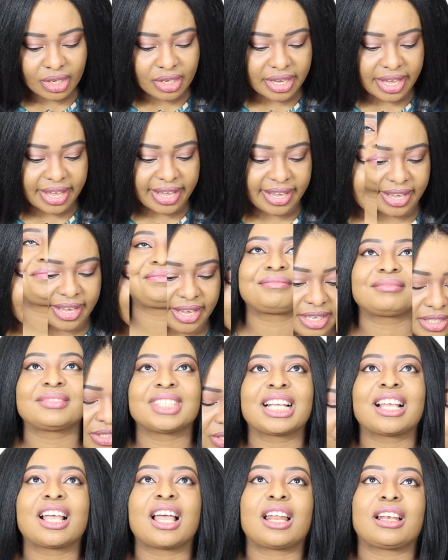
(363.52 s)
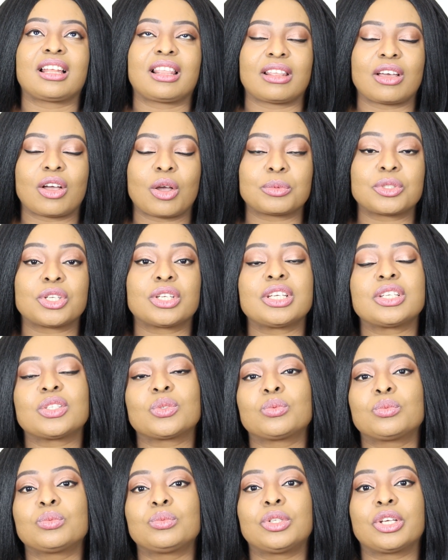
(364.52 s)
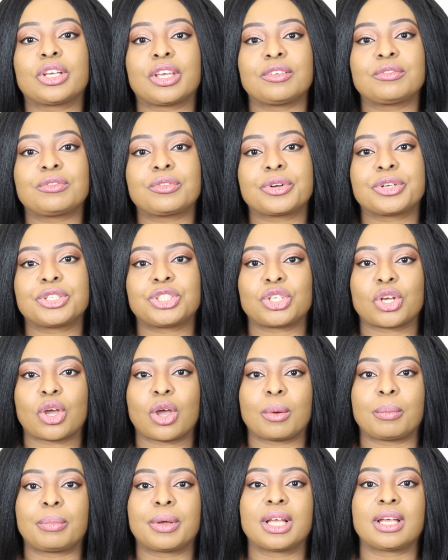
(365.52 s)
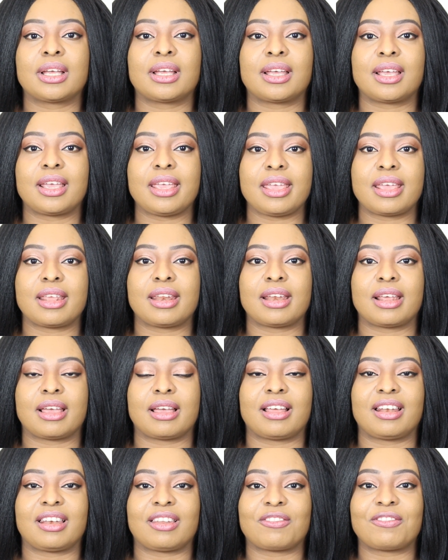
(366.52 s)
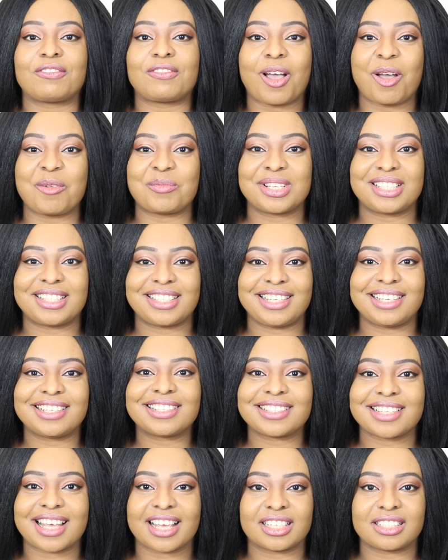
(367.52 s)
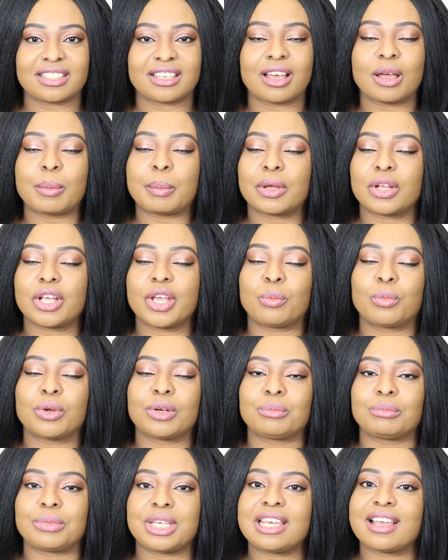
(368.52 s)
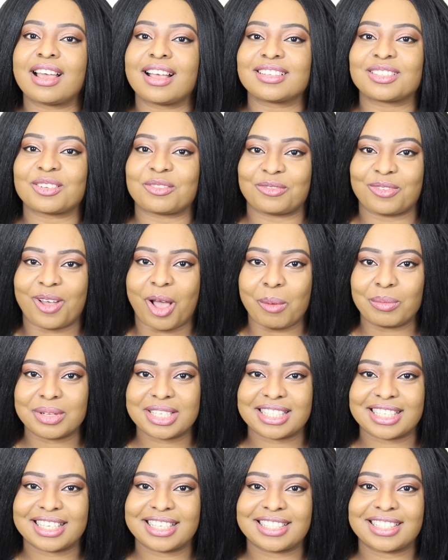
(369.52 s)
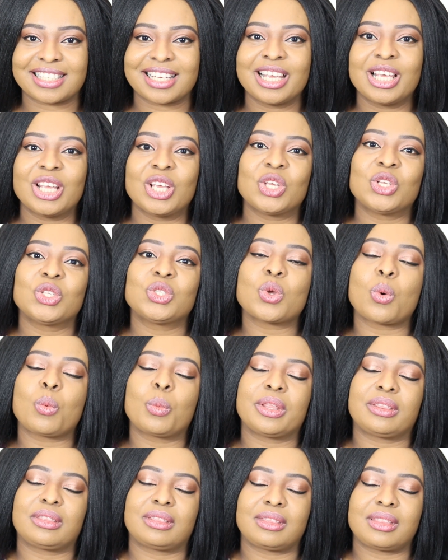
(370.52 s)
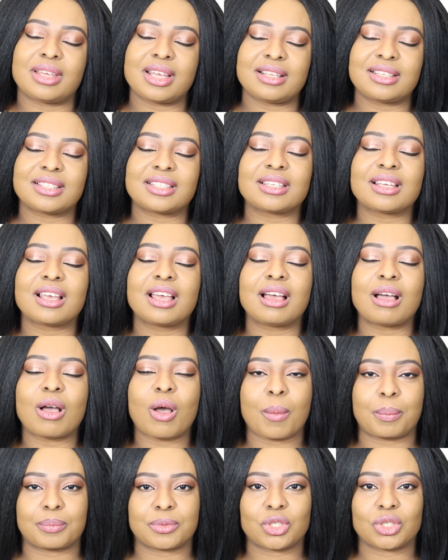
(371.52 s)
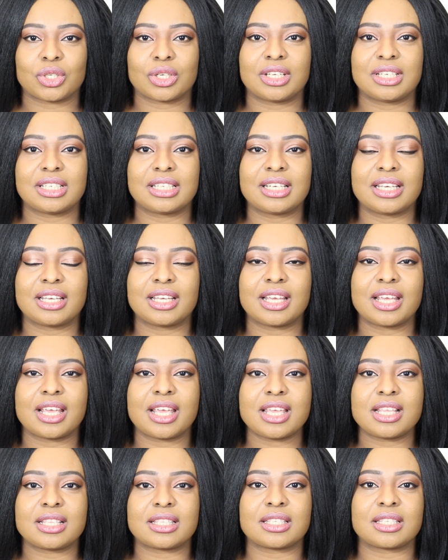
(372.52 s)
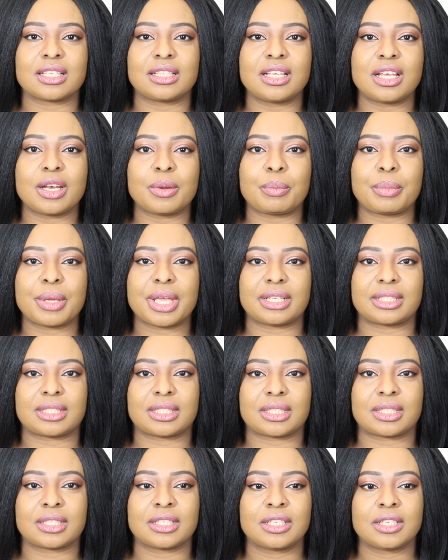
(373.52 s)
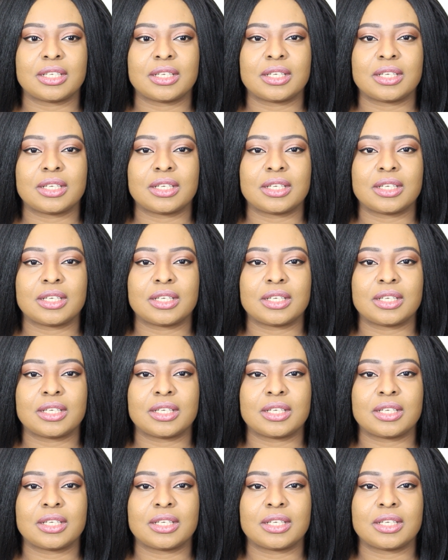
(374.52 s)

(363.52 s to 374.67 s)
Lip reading: Okay, so another option is looking for a job in the pharmacy sector, but it wouldn't be as a pharmacist. So with this option, it's a little bit